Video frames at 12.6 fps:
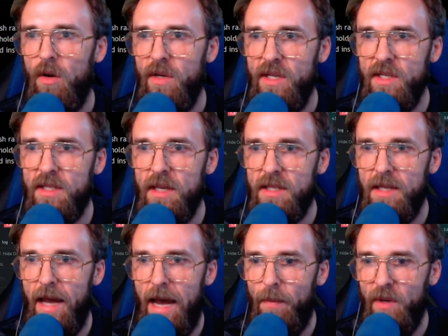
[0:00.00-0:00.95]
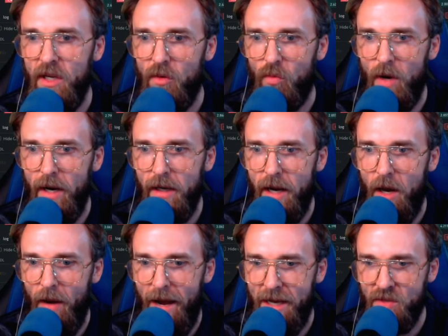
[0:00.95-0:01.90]
Is this happening right
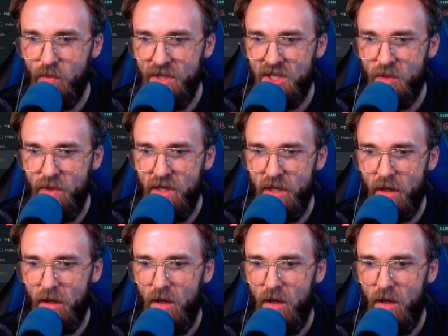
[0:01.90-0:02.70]
now as we speak?